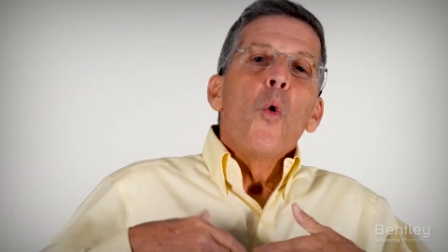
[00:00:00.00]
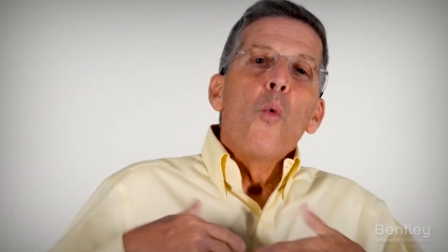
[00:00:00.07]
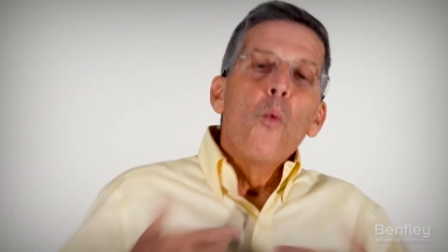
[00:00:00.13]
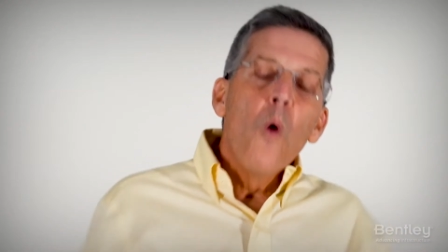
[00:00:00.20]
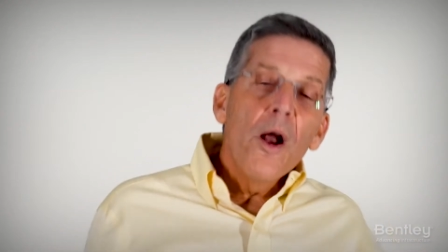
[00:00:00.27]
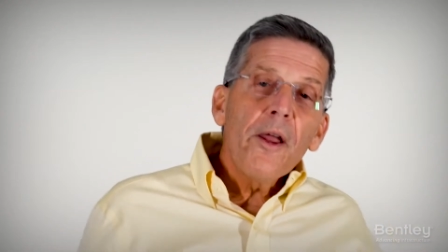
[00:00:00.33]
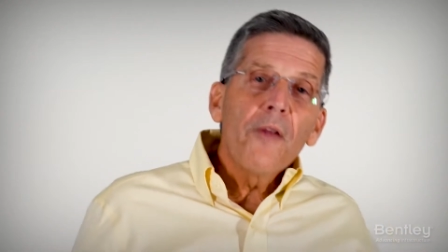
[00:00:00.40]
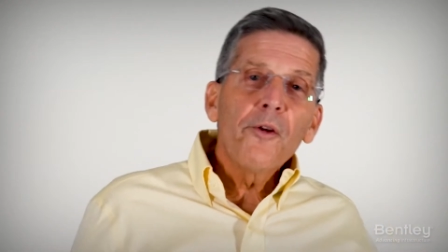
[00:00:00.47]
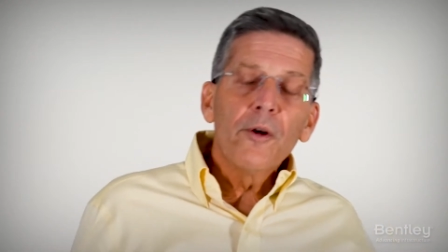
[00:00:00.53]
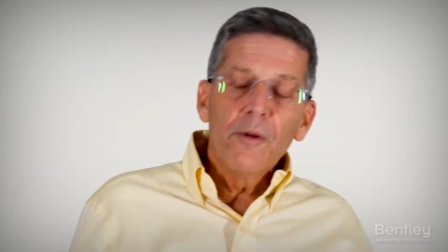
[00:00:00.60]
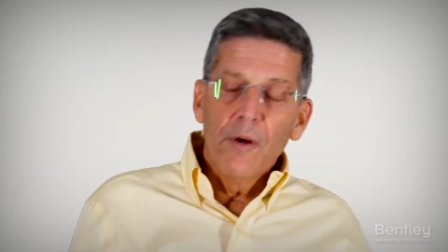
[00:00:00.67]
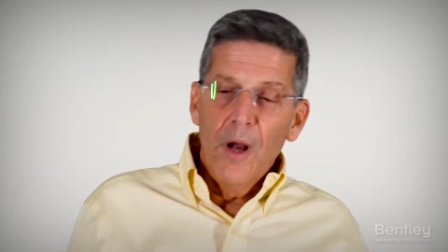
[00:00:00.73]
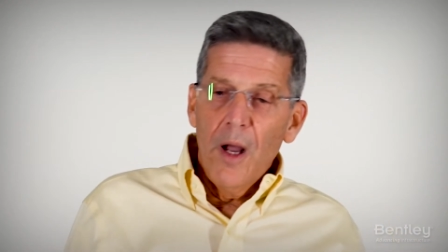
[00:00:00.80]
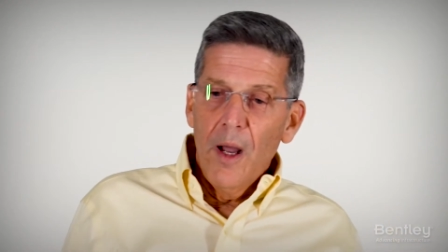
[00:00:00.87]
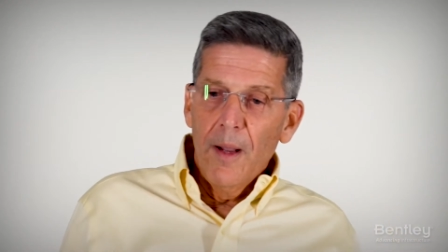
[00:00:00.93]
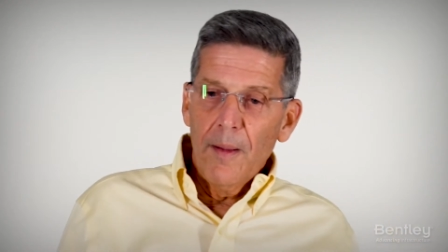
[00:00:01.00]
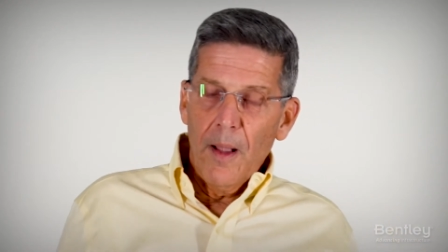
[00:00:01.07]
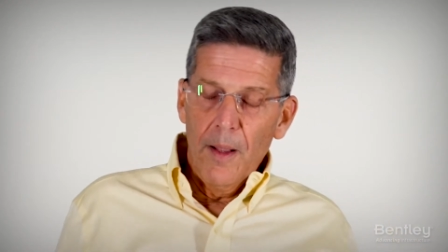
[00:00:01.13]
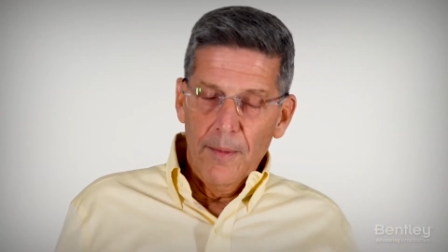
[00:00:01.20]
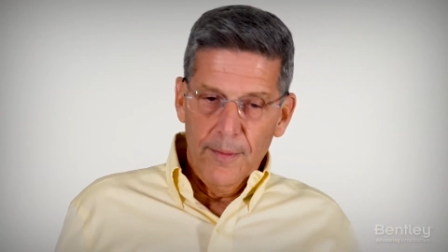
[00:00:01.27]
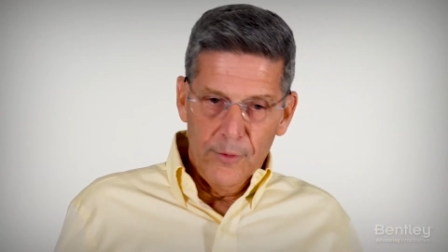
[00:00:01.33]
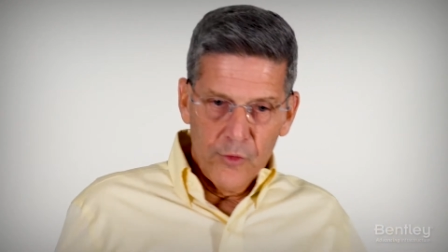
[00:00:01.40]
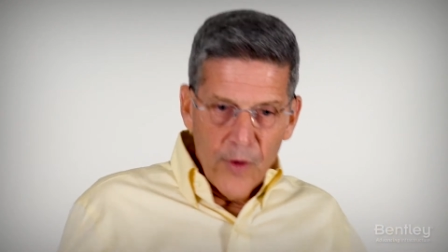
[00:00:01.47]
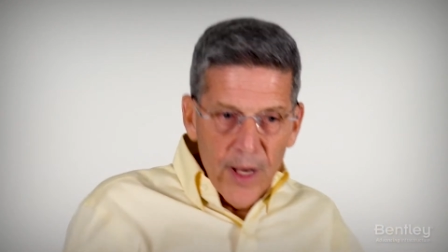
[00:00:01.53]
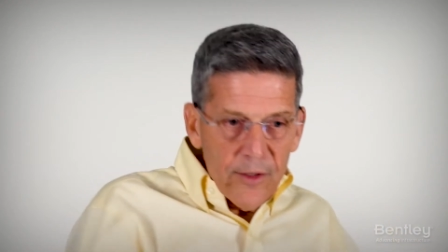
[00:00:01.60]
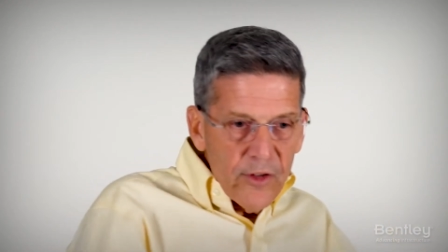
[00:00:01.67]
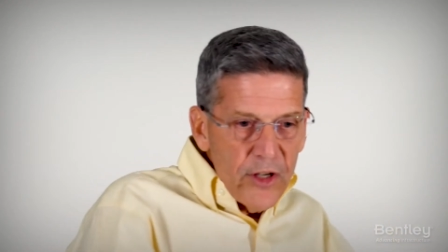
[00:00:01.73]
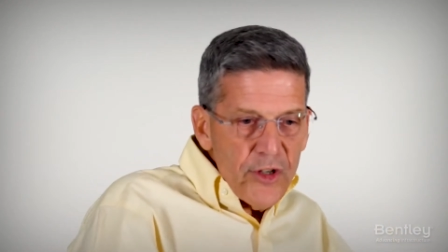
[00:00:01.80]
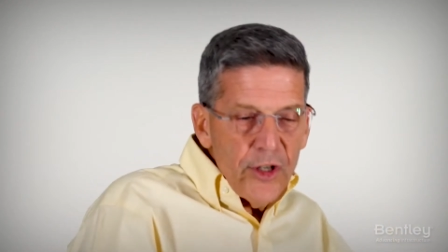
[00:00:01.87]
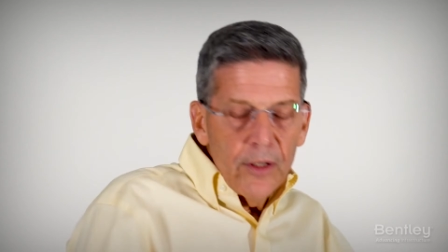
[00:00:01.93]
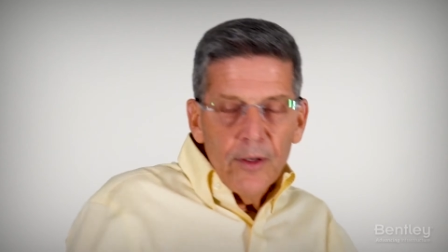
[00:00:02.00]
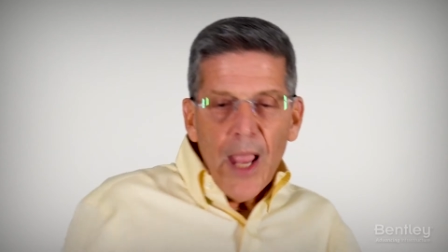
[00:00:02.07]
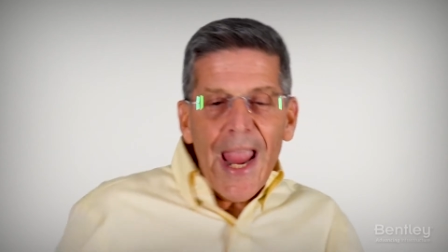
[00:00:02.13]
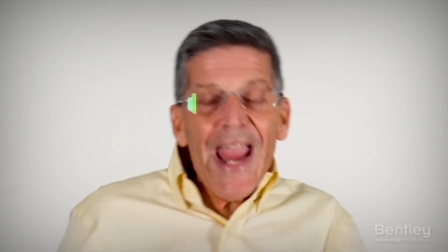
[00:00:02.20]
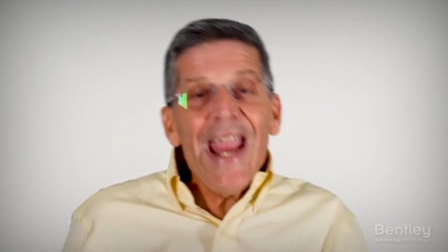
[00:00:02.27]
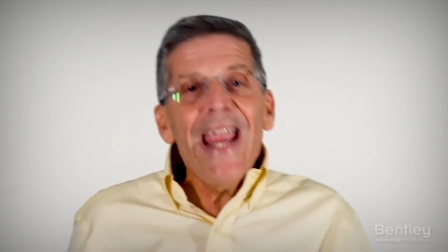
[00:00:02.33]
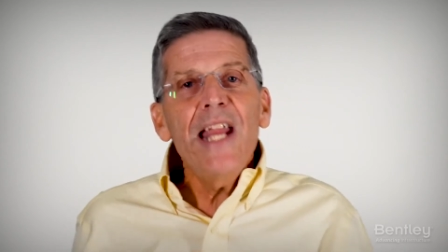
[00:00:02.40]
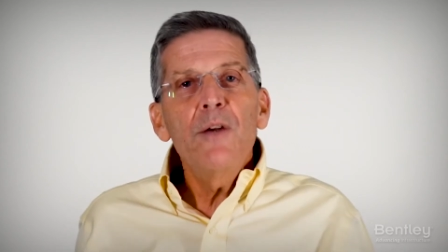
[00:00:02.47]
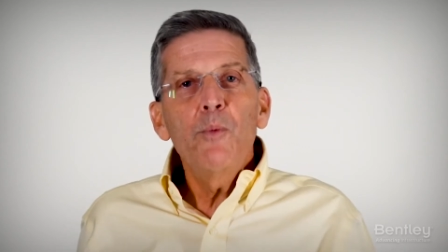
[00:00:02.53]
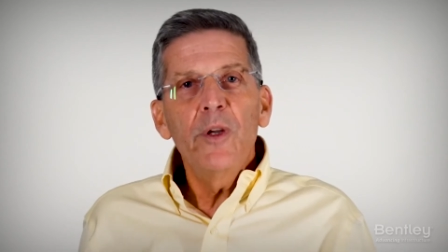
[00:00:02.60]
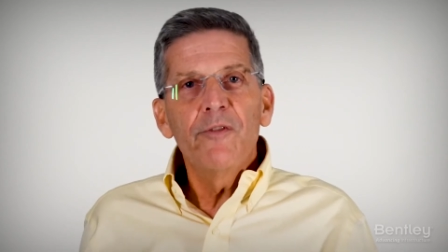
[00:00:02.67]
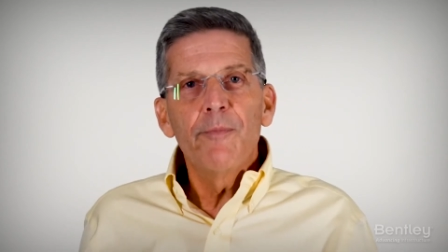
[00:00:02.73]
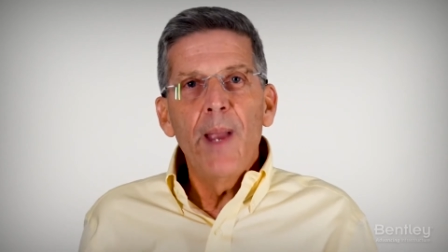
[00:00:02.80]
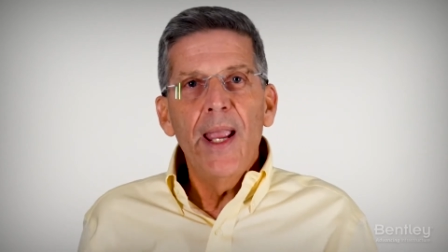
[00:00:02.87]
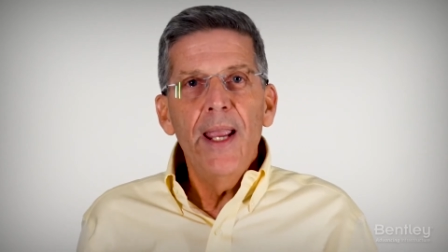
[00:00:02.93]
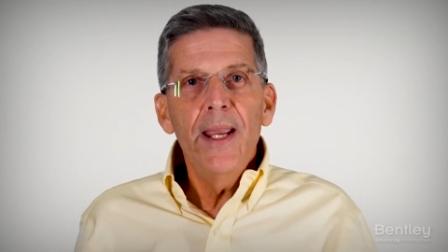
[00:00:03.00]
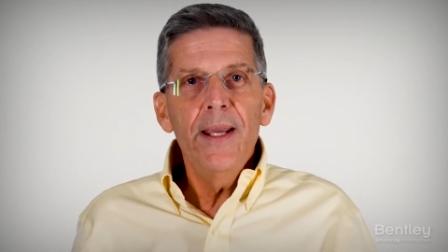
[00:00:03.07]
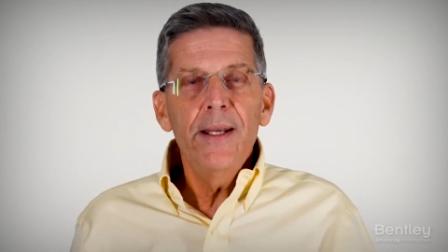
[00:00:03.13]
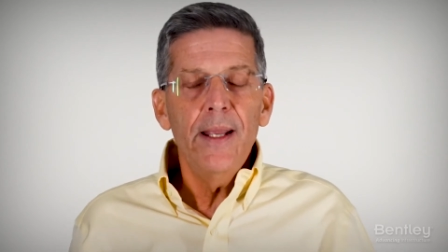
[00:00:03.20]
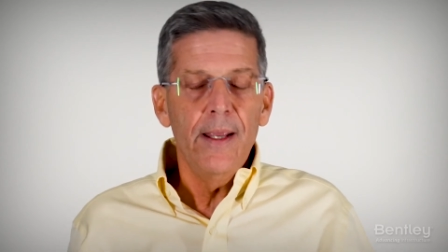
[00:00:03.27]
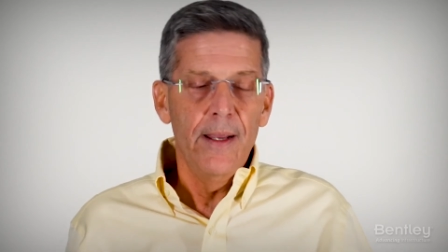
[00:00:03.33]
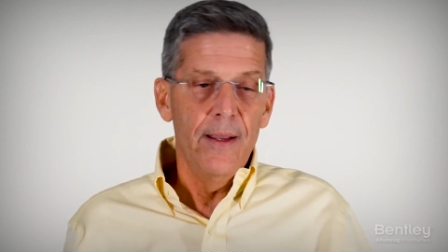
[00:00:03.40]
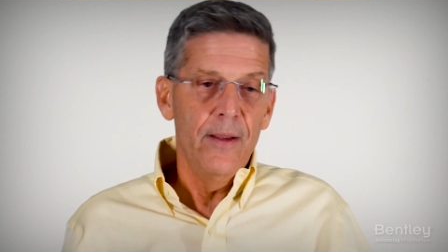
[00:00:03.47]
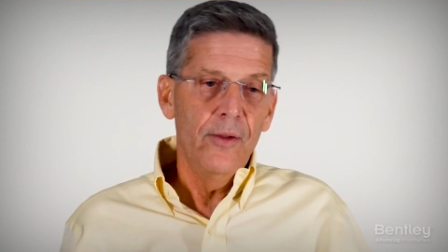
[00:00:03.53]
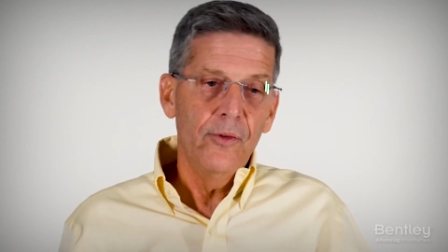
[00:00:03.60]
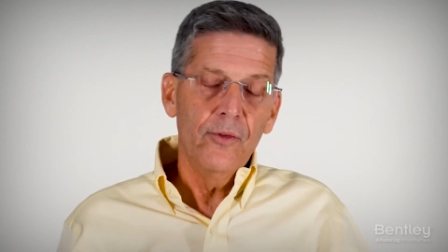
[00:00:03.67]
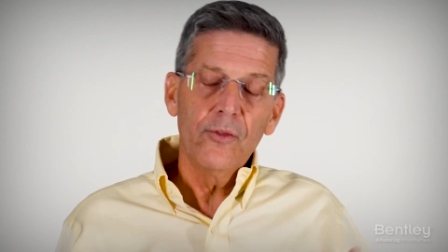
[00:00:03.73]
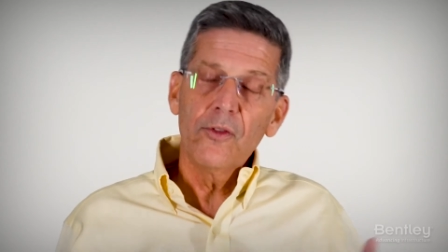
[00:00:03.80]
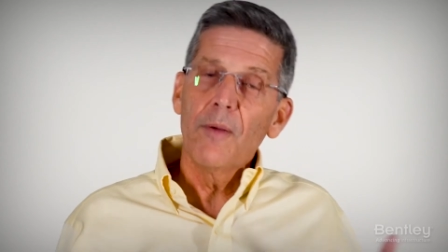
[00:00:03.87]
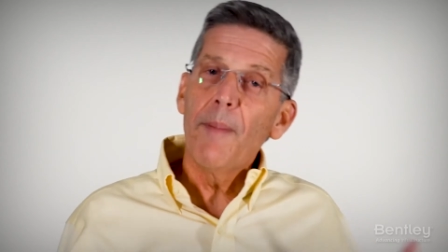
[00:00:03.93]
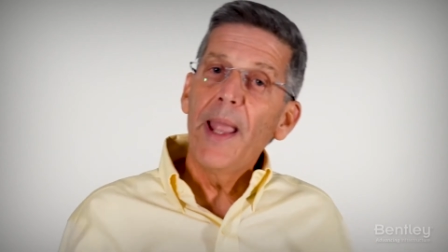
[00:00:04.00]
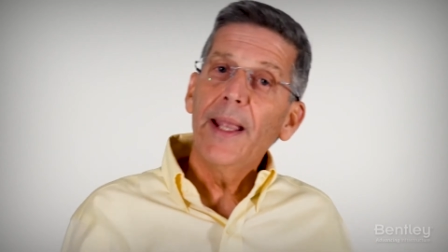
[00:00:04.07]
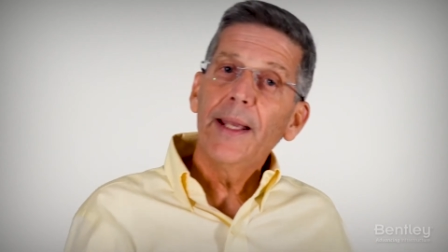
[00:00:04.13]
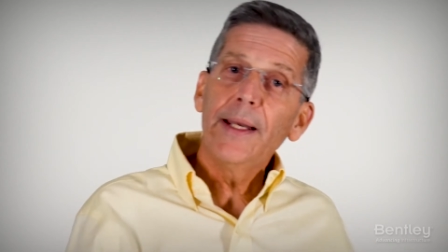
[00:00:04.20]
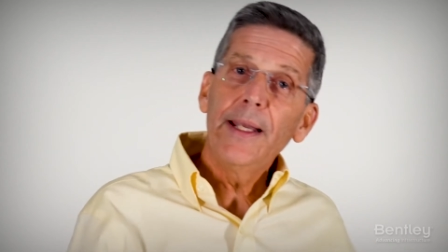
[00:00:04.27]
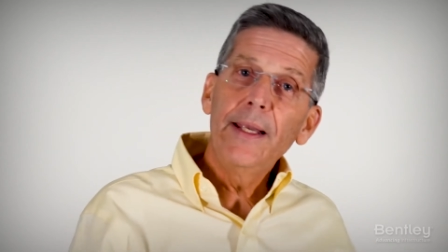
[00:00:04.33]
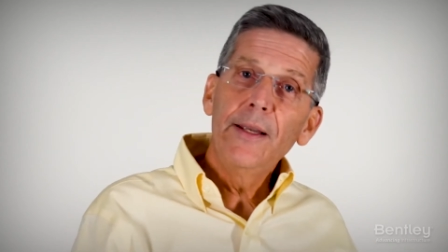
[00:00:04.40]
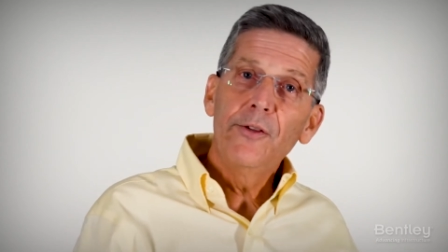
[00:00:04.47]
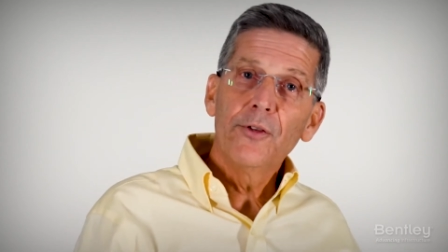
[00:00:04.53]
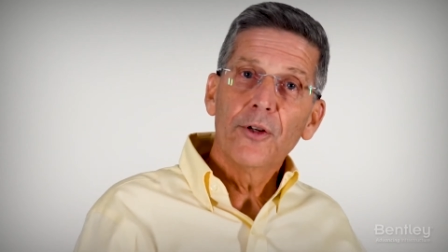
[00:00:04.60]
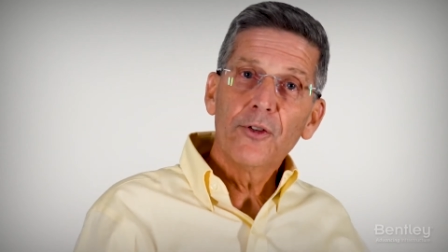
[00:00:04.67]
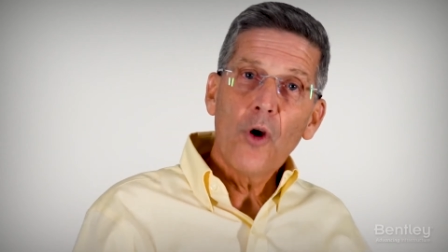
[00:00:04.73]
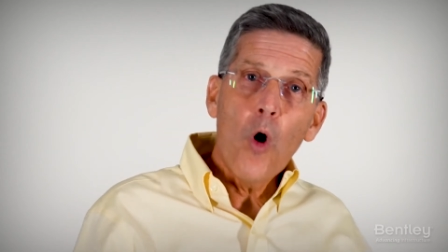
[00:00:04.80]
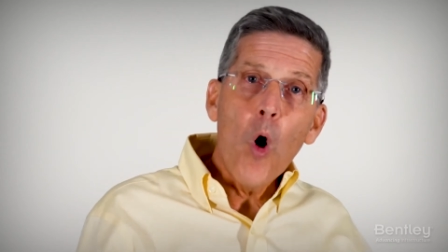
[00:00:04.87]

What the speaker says: One other transition aid we've made is to make it easier to